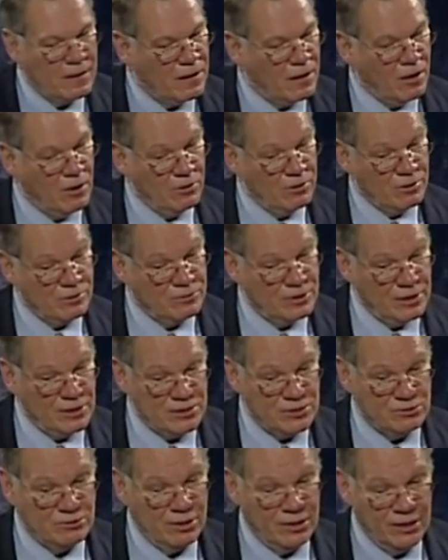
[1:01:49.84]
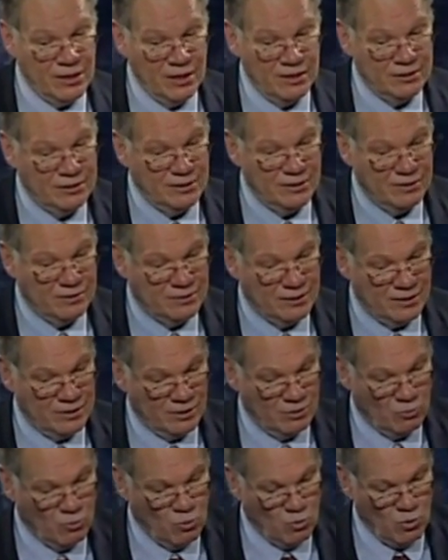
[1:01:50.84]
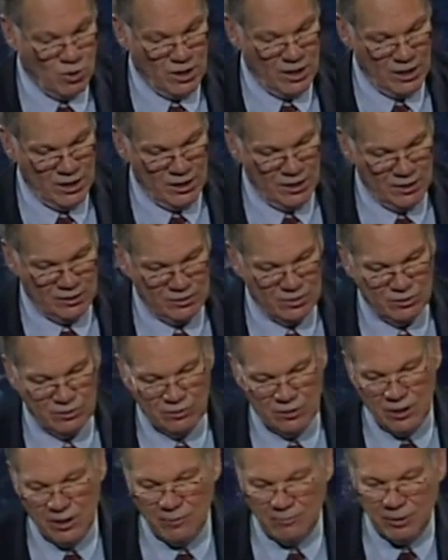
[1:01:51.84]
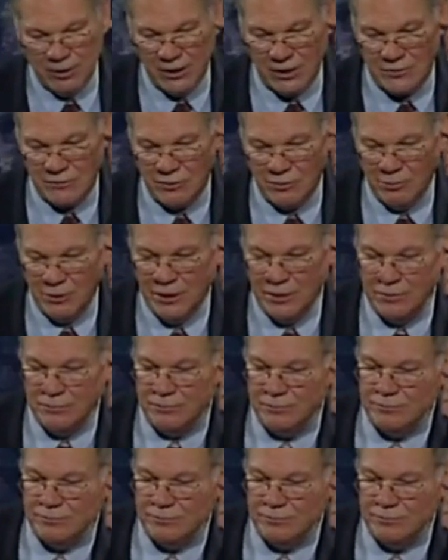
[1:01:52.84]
Oh, there are things going on here that are way too complex for me.